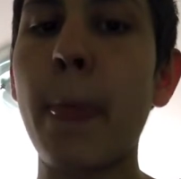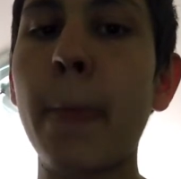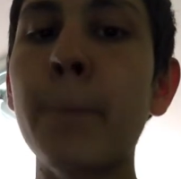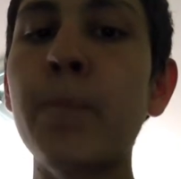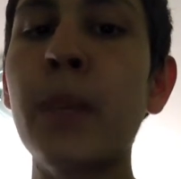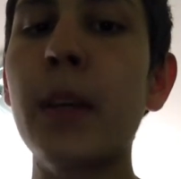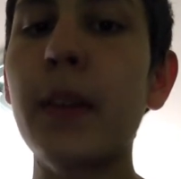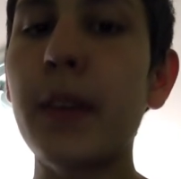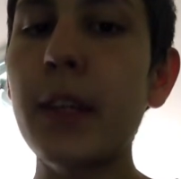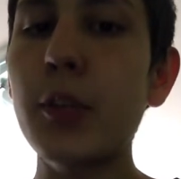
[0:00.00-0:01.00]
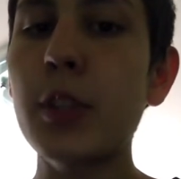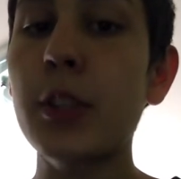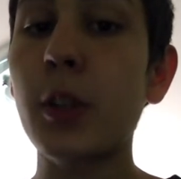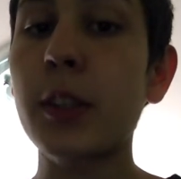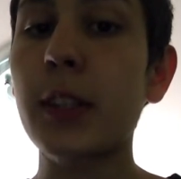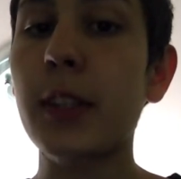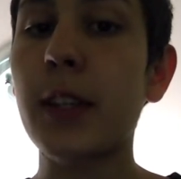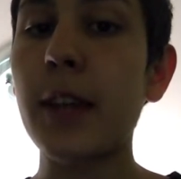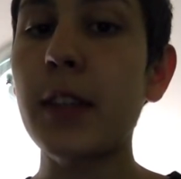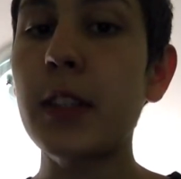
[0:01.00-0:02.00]
This result
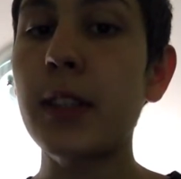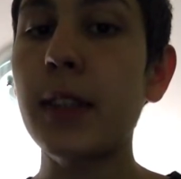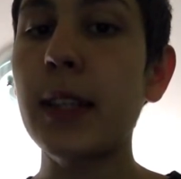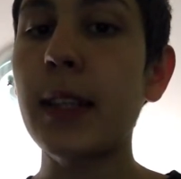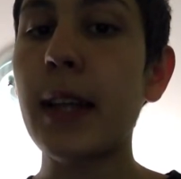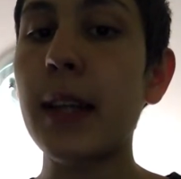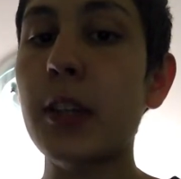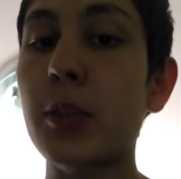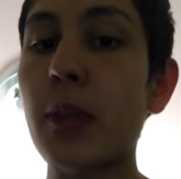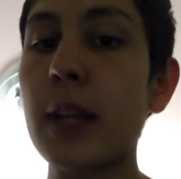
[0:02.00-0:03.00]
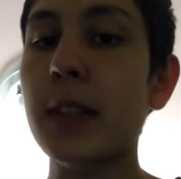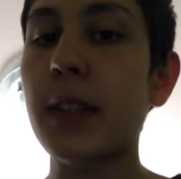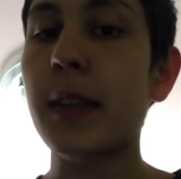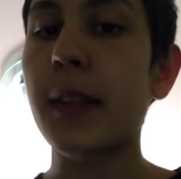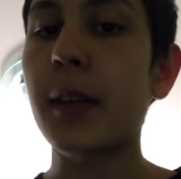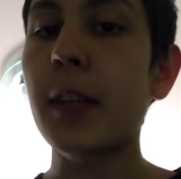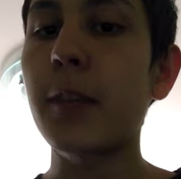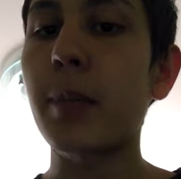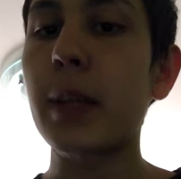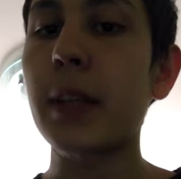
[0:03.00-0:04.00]
definitively laid to rest the theory of blended
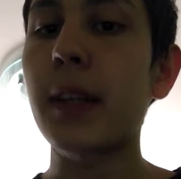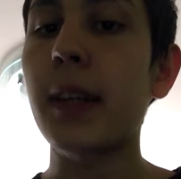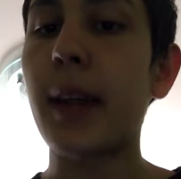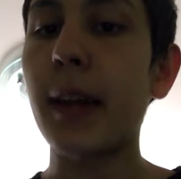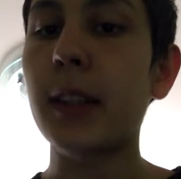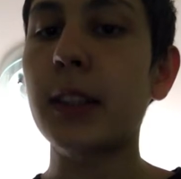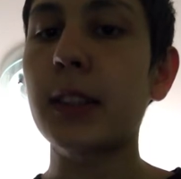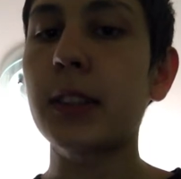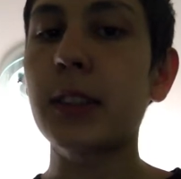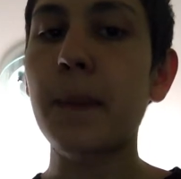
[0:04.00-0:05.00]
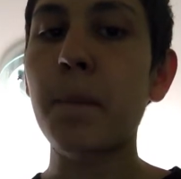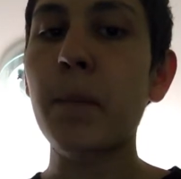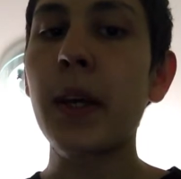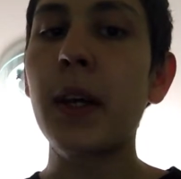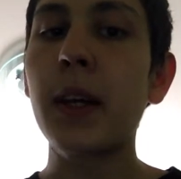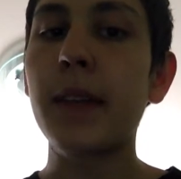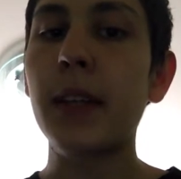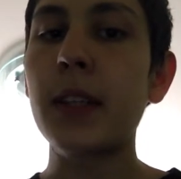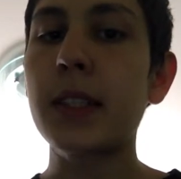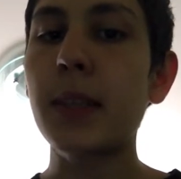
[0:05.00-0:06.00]
inheritance. There is simply
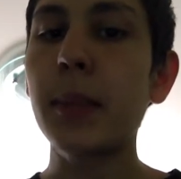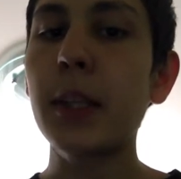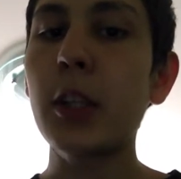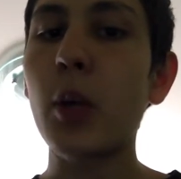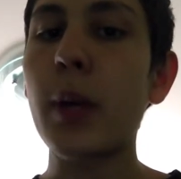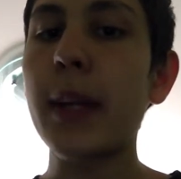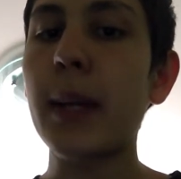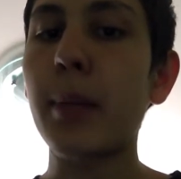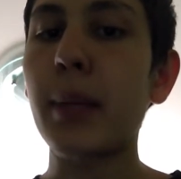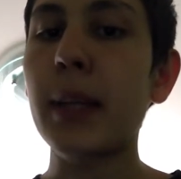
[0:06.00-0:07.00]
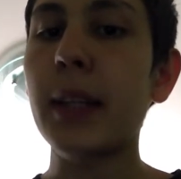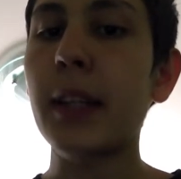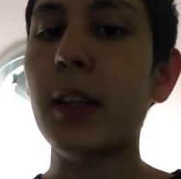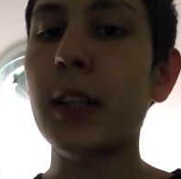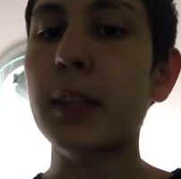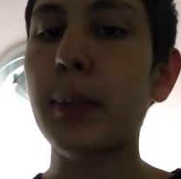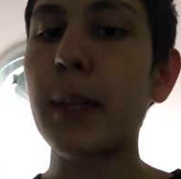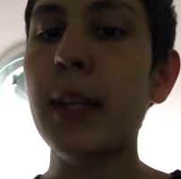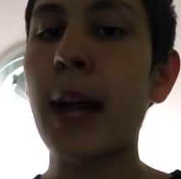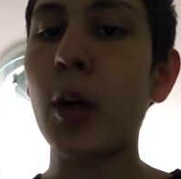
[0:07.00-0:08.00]
no way that blending could explain how a
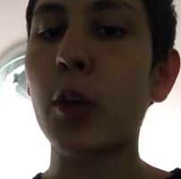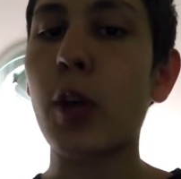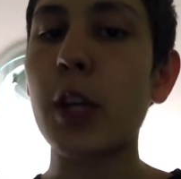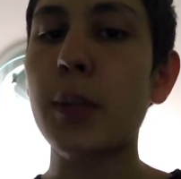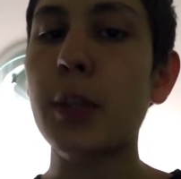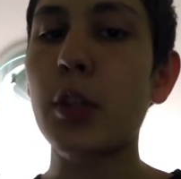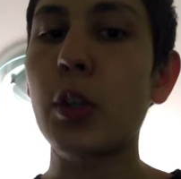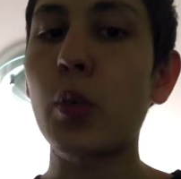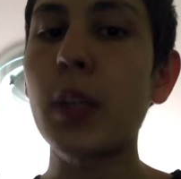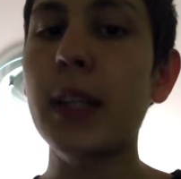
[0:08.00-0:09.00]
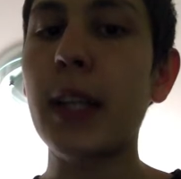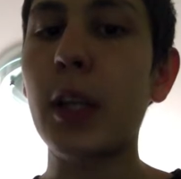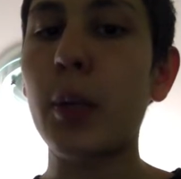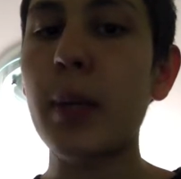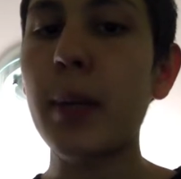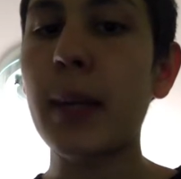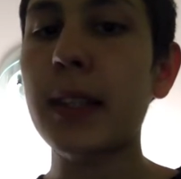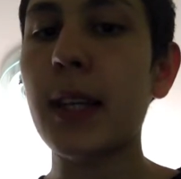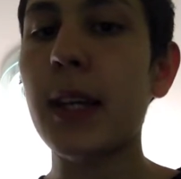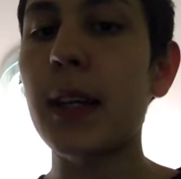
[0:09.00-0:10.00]
cross between one yellow pea plant and
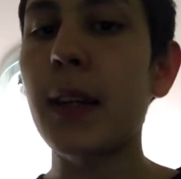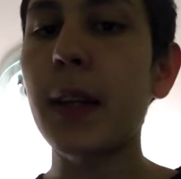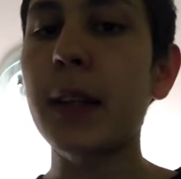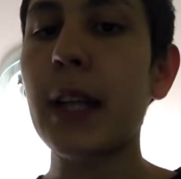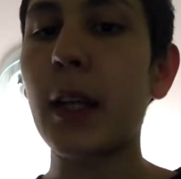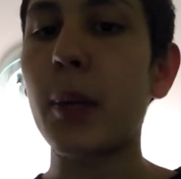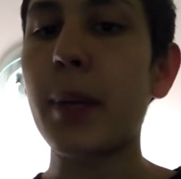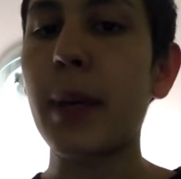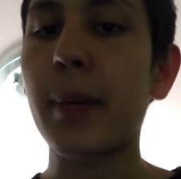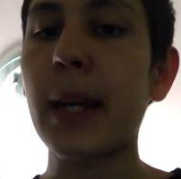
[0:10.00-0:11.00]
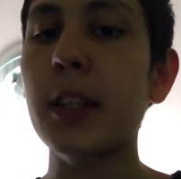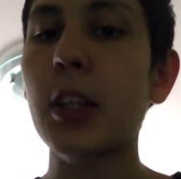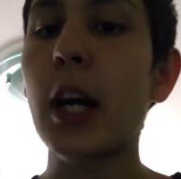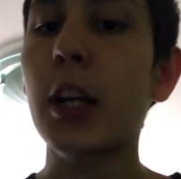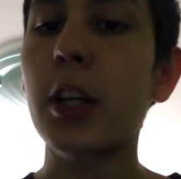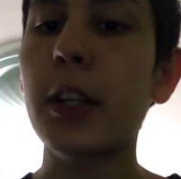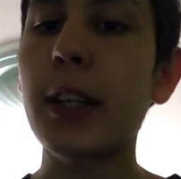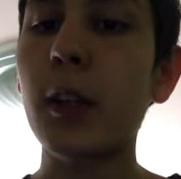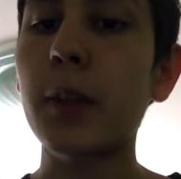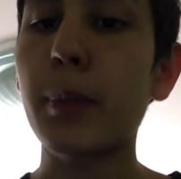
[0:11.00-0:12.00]
another yellow pea plant could yield
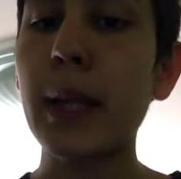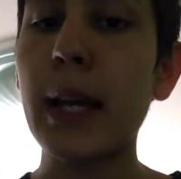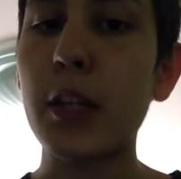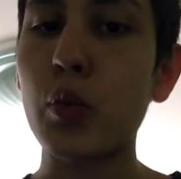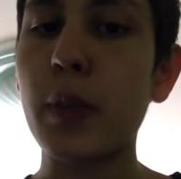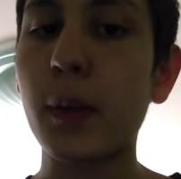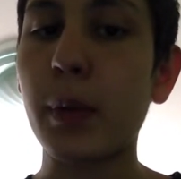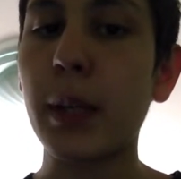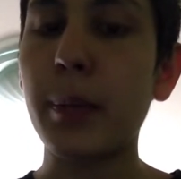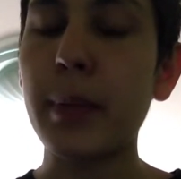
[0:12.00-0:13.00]
plants with green peas.